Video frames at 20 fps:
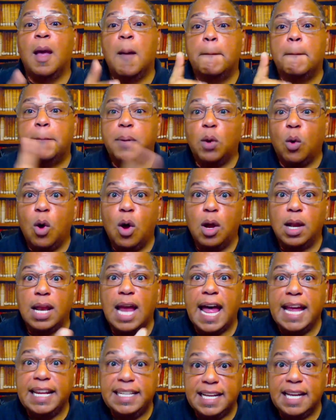Paul
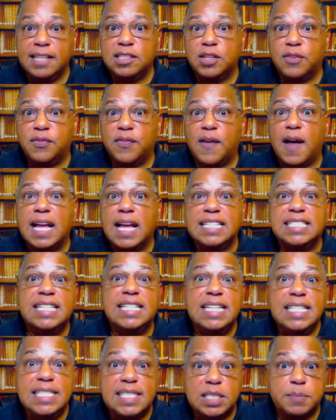identifies
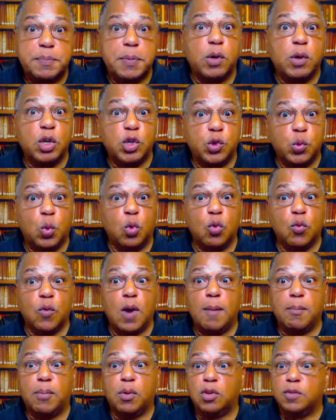these spiritual
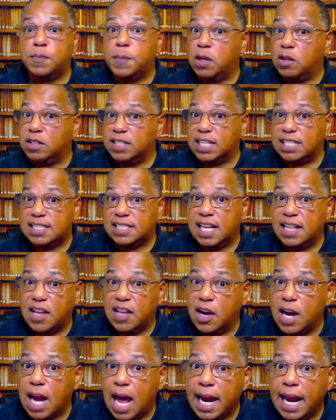rebels, because I said they're
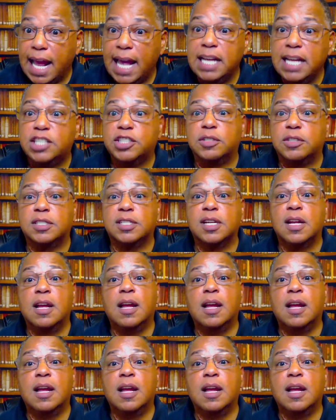not angels.